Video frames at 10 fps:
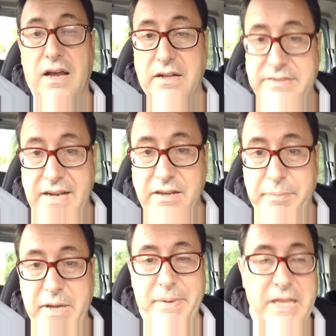I'll tell you a
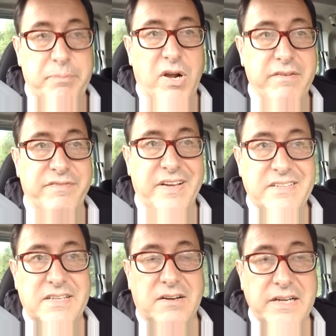bit about the private
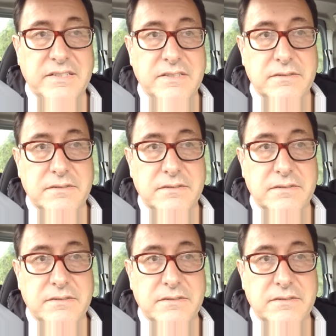fees guide.